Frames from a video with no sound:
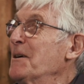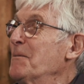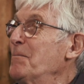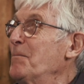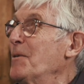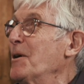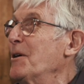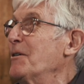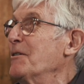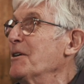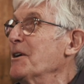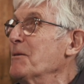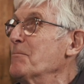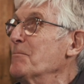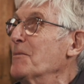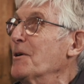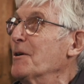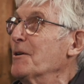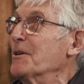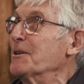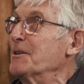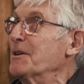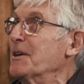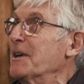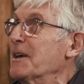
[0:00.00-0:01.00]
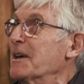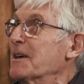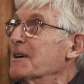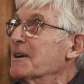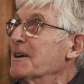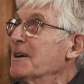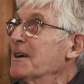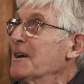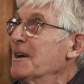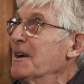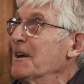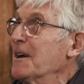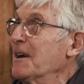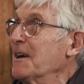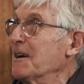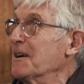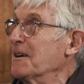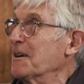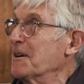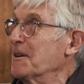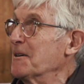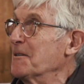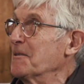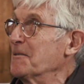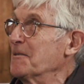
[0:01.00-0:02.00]
bearing in mind, Nick,
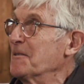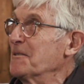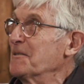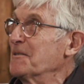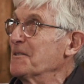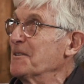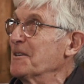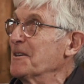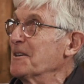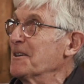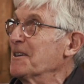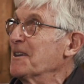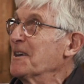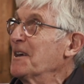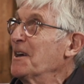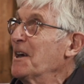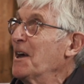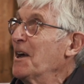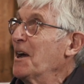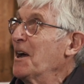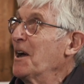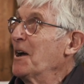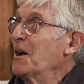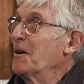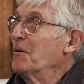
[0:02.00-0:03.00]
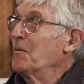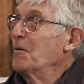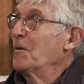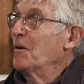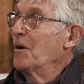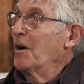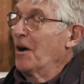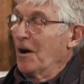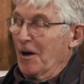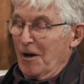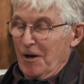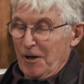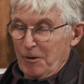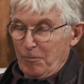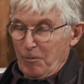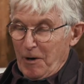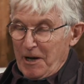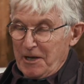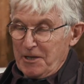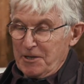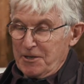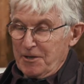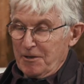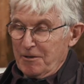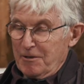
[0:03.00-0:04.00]
that I
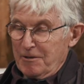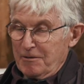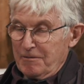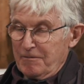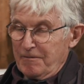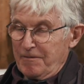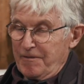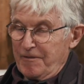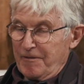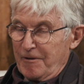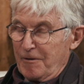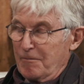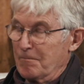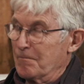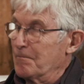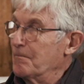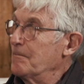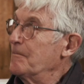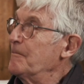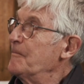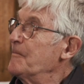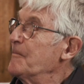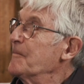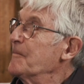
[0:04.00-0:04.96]
went on from,